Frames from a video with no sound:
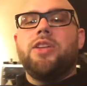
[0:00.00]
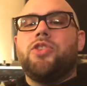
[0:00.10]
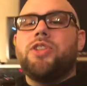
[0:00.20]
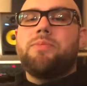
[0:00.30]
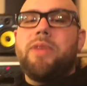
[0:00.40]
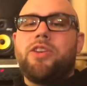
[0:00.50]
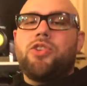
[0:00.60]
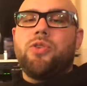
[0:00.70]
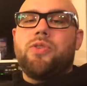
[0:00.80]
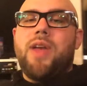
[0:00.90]
just make
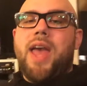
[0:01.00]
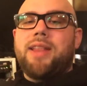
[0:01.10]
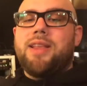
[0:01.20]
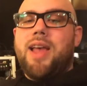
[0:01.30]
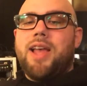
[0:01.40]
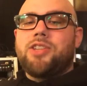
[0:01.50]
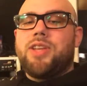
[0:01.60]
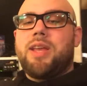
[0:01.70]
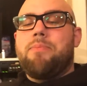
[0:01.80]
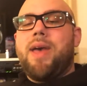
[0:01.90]
sure to add the
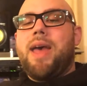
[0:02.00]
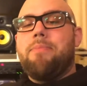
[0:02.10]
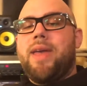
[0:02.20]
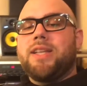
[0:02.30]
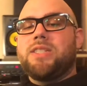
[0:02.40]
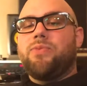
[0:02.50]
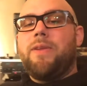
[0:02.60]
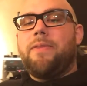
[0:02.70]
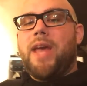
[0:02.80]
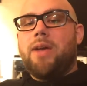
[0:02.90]
hashtag padbangers
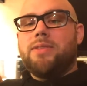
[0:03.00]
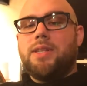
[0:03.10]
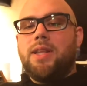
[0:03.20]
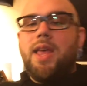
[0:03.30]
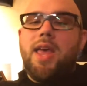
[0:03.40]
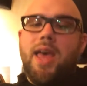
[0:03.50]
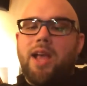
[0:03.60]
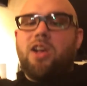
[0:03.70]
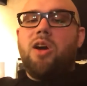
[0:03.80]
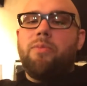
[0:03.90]
3000
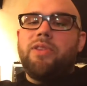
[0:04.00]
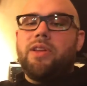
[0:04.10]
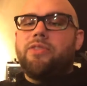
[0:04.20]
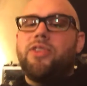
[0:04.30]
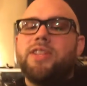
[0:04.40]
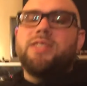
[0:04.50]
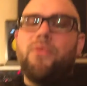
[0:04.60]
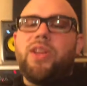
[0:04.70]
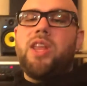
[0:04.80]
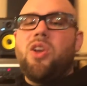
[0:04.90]
and comment under this
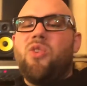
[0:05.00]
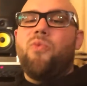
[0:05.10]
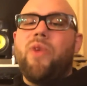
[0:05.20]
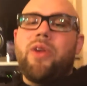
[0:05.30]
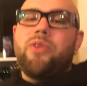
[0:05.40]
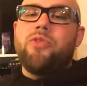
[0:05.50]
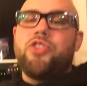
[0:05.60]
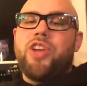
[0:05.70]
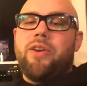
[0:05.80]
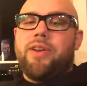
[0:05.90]
video where you
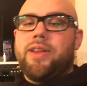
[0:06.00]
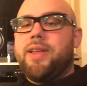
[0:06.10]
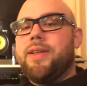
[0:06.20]
shared it.